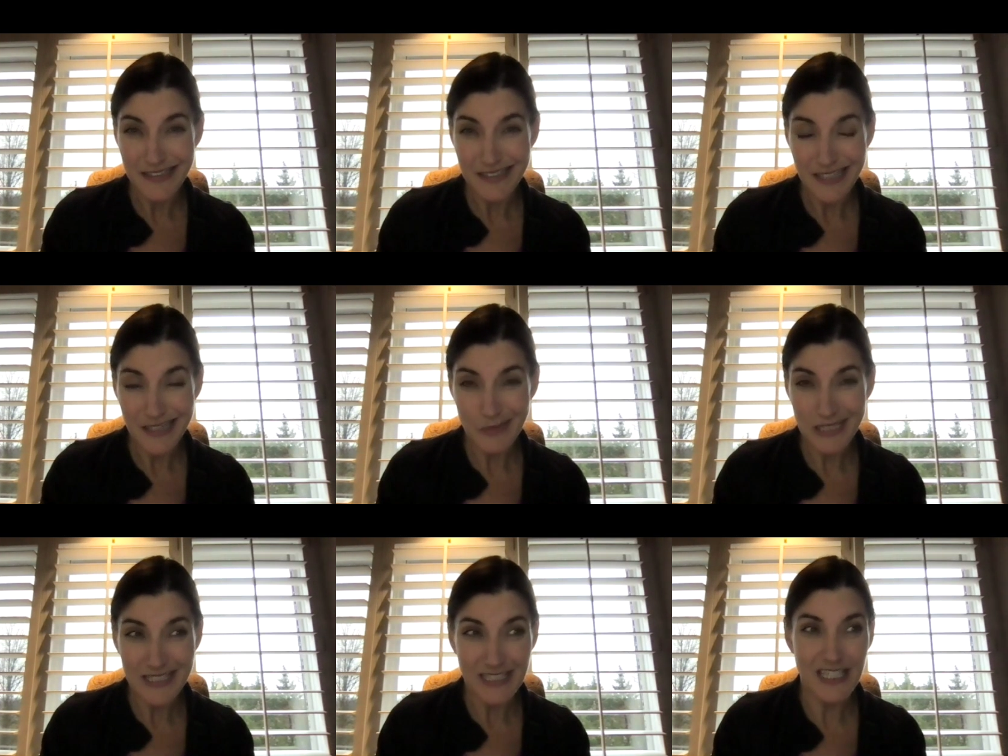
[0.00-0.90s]
I
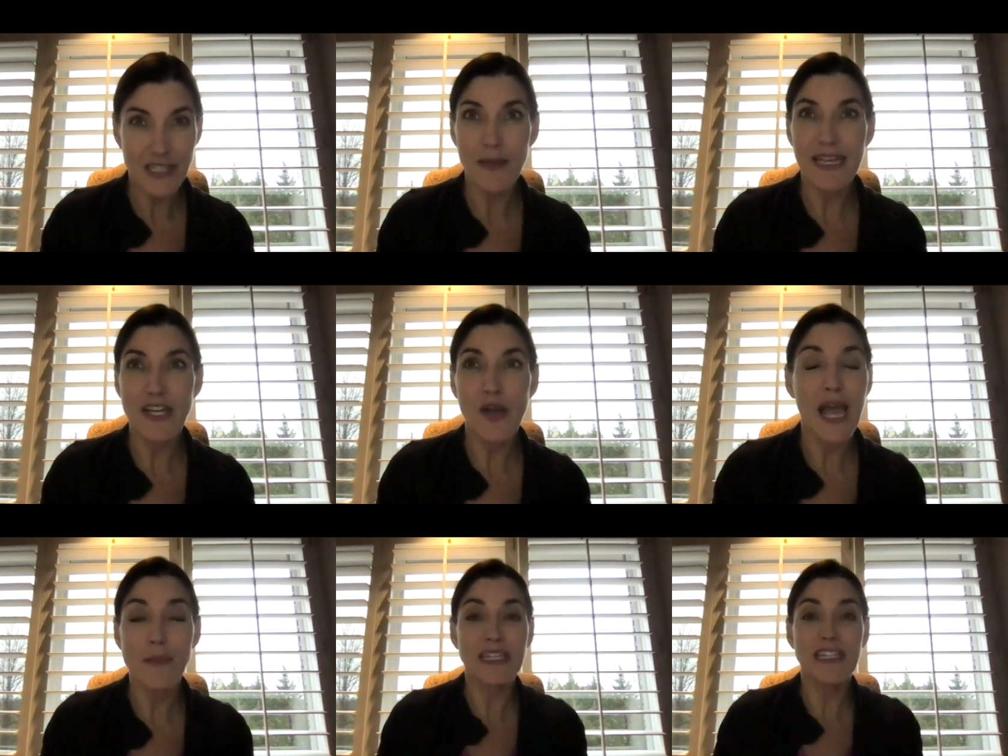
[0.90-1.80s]
mean, you may know, I
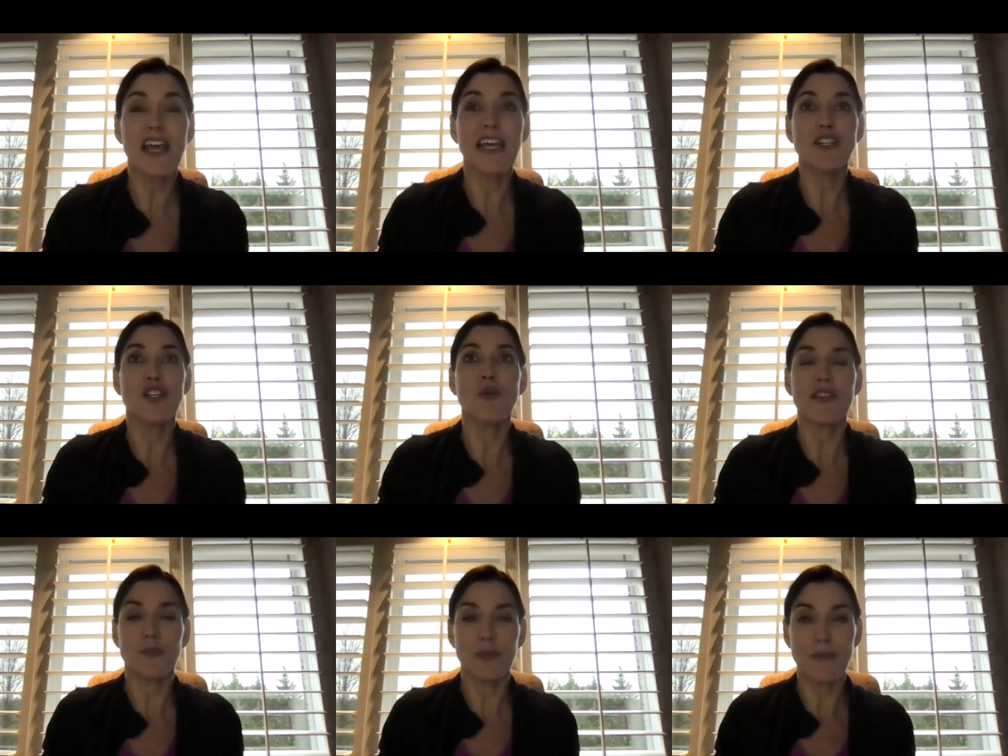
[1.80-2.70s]
mean, and I knew other
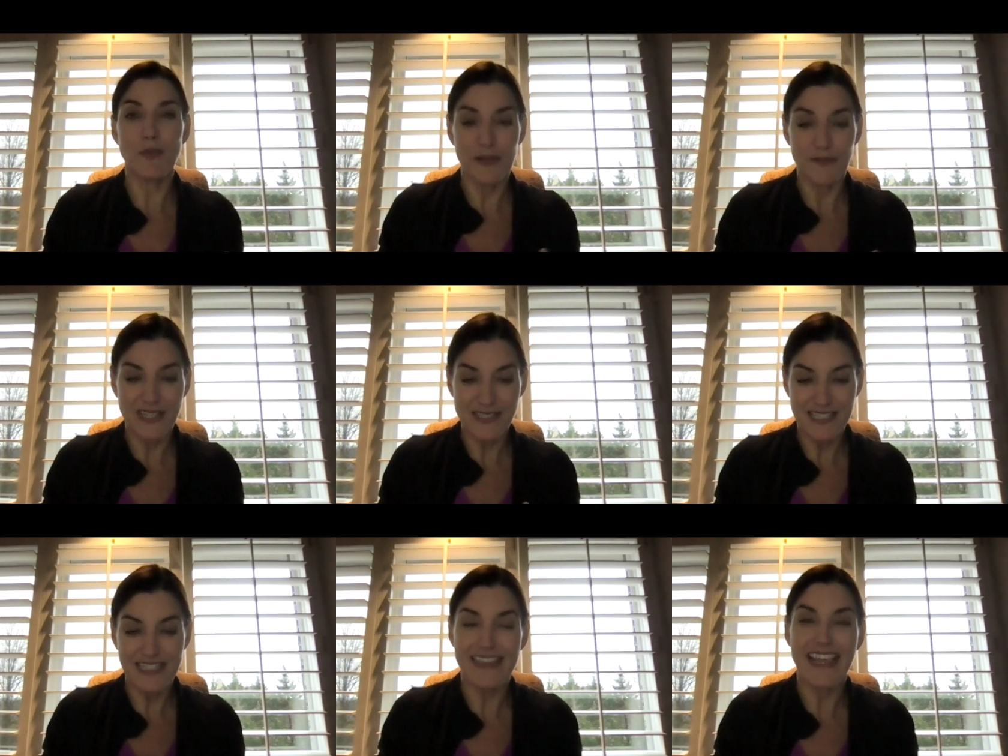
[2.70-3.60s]
people investing
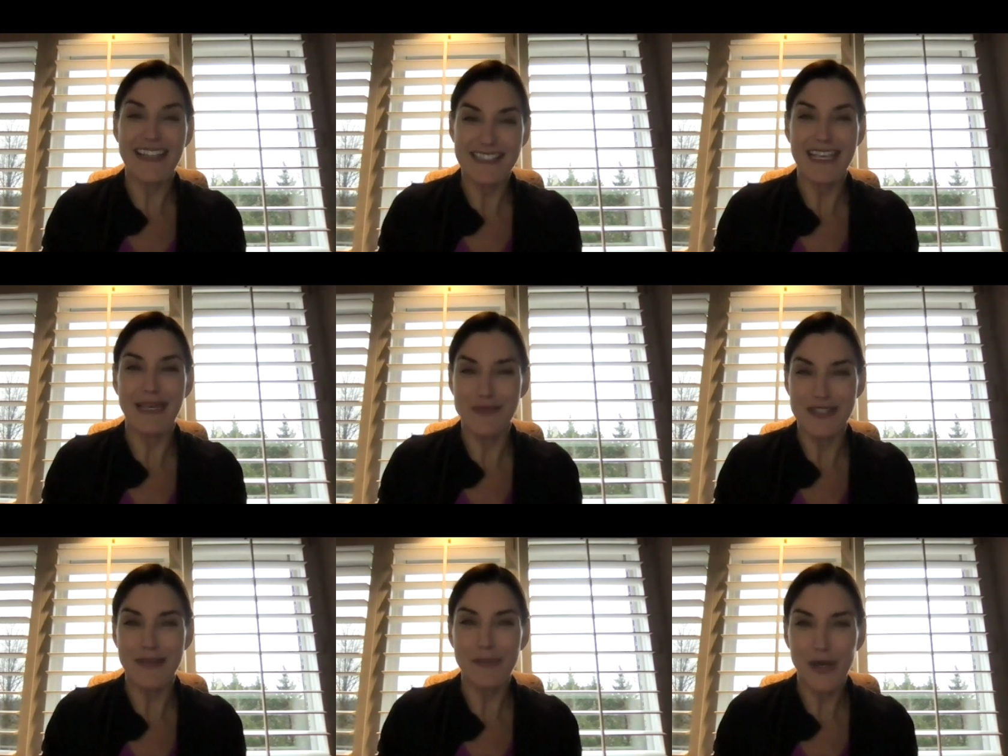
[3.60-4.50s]
in that same
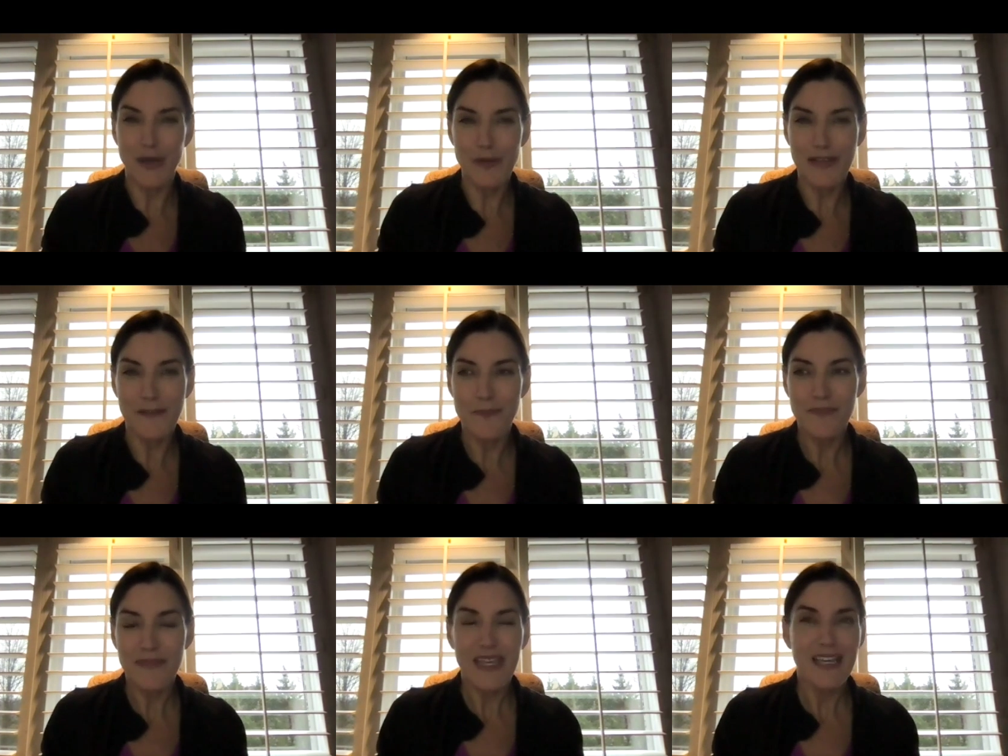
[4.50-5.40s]
zip code,
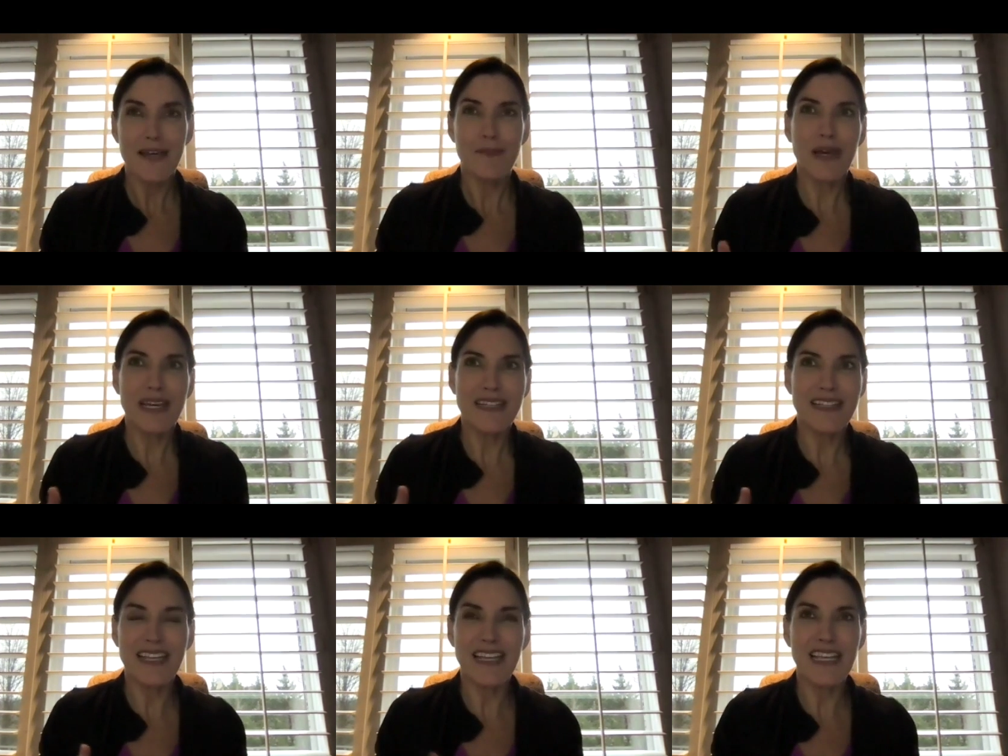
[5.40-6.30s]
but
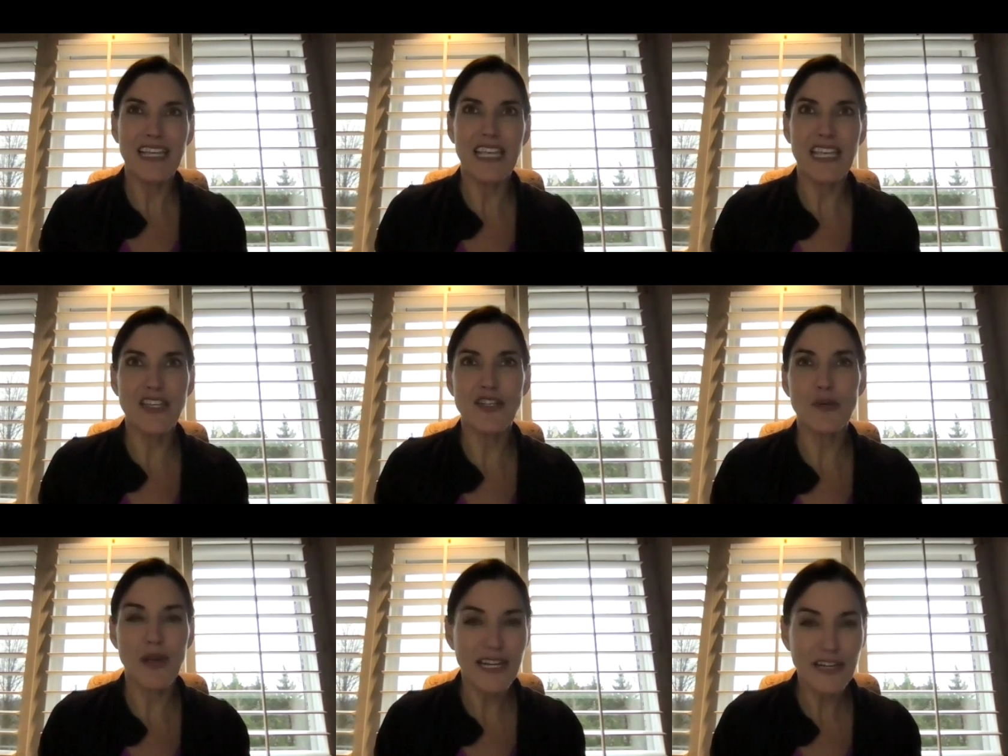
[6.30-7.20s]

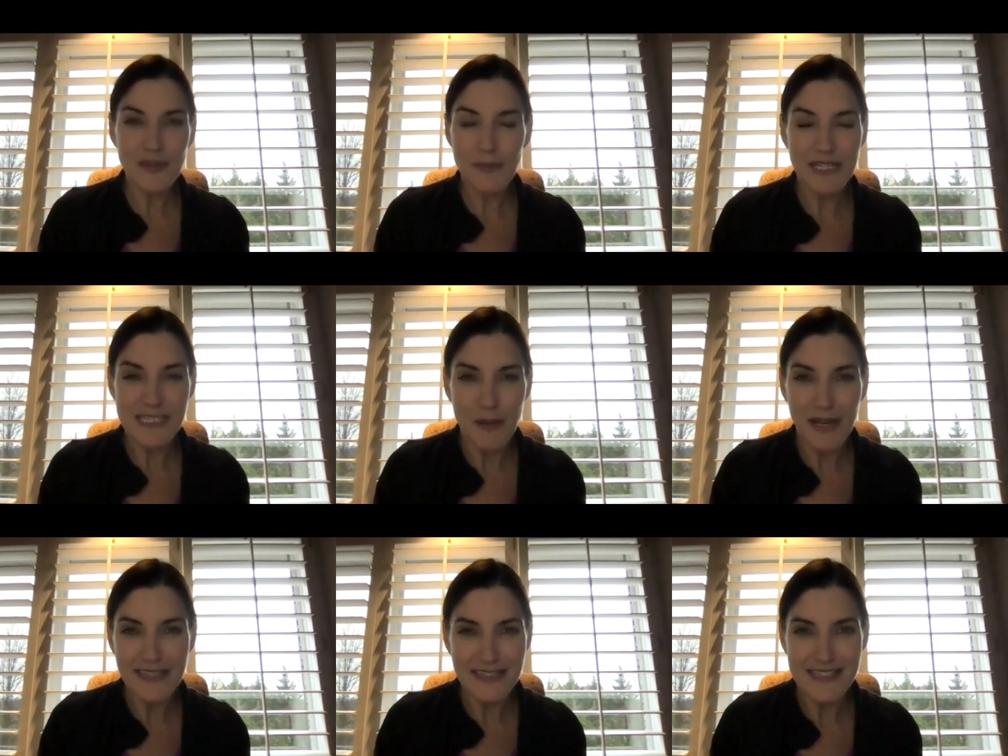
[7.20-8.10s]
not everybody's
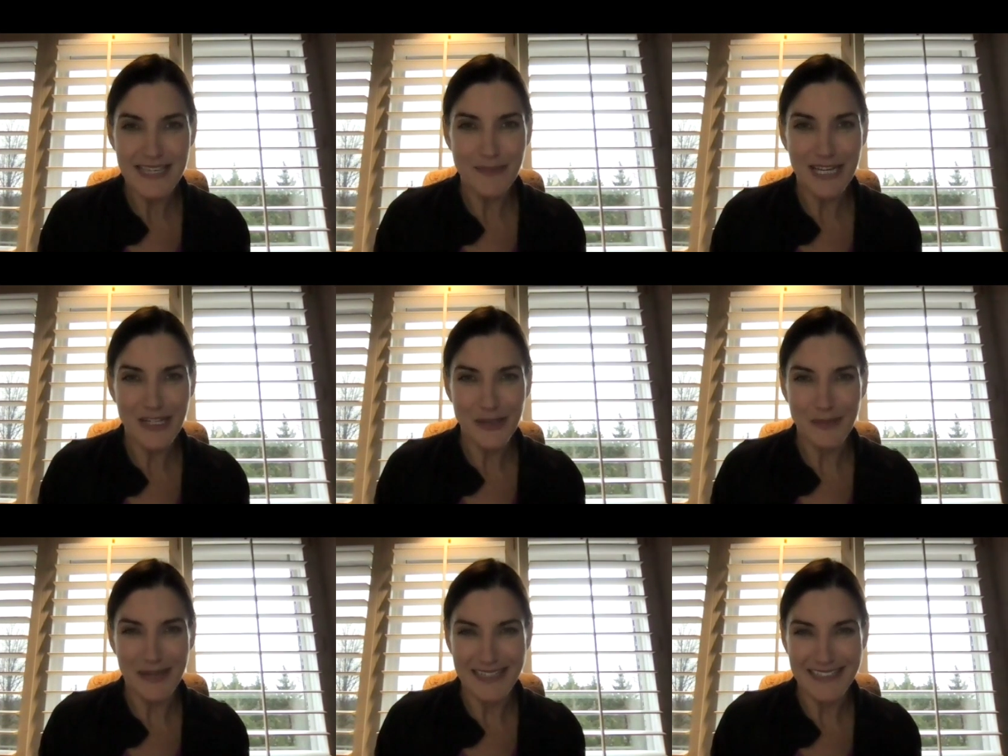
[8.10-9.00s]
buying the same day you're
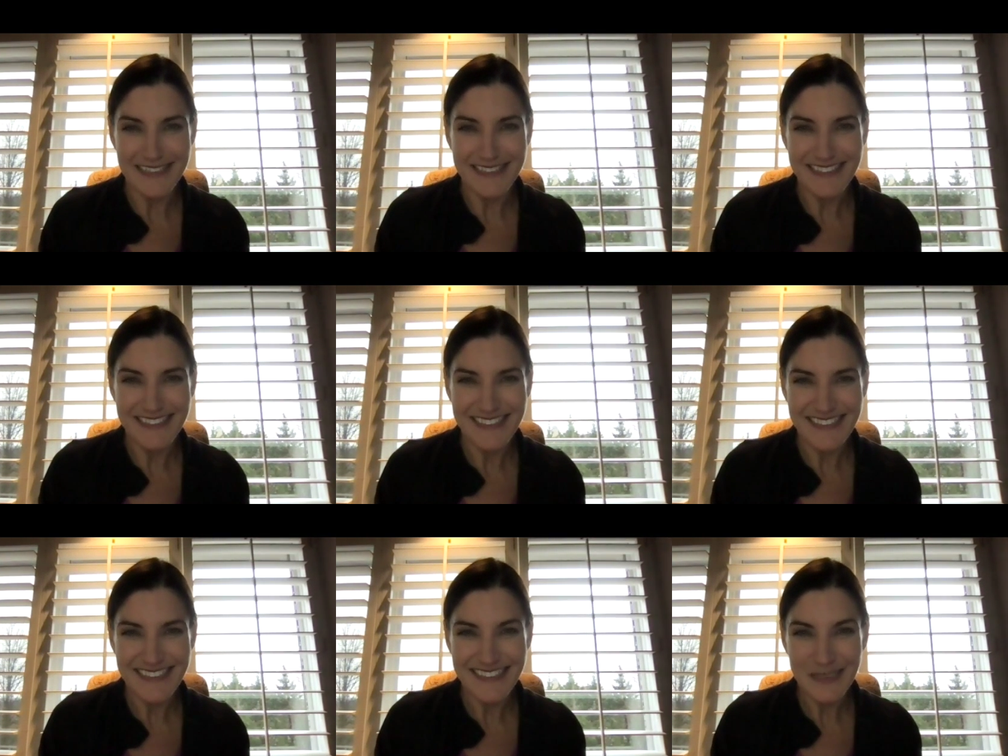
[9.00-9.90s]
buying,
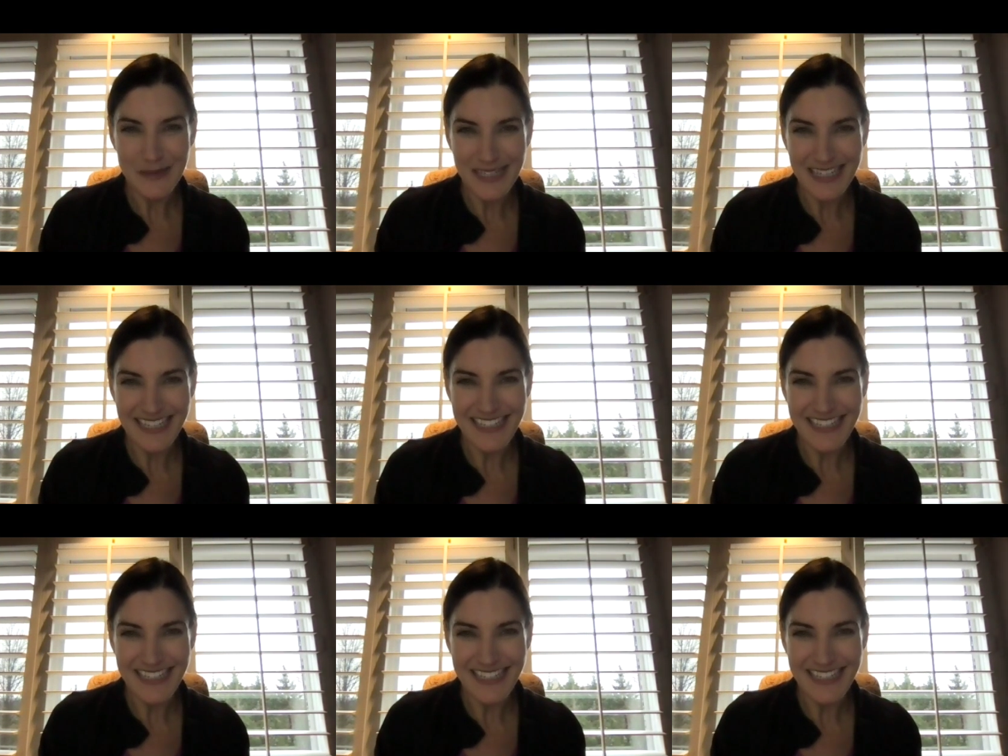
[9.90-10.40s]
right?